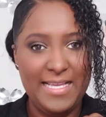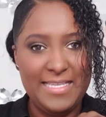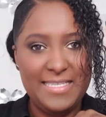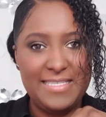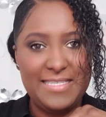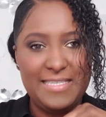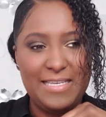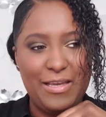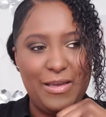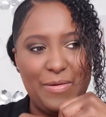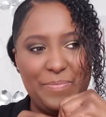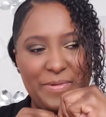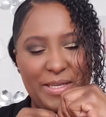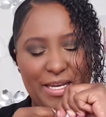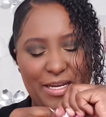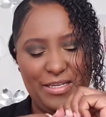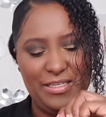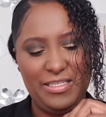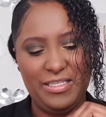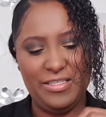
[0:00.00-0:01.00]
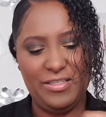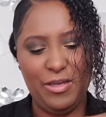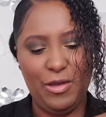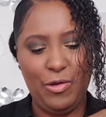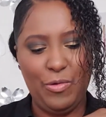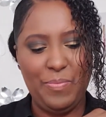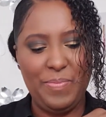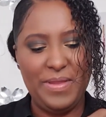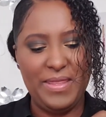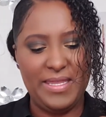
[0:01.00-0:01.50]
so I'm gonna just
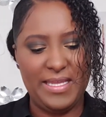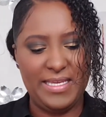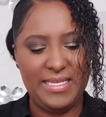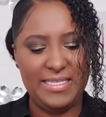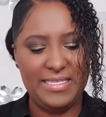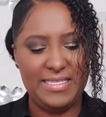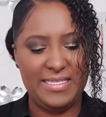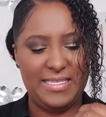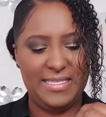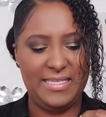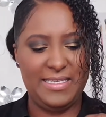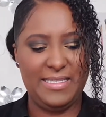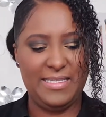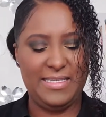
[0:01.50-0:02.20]
open this.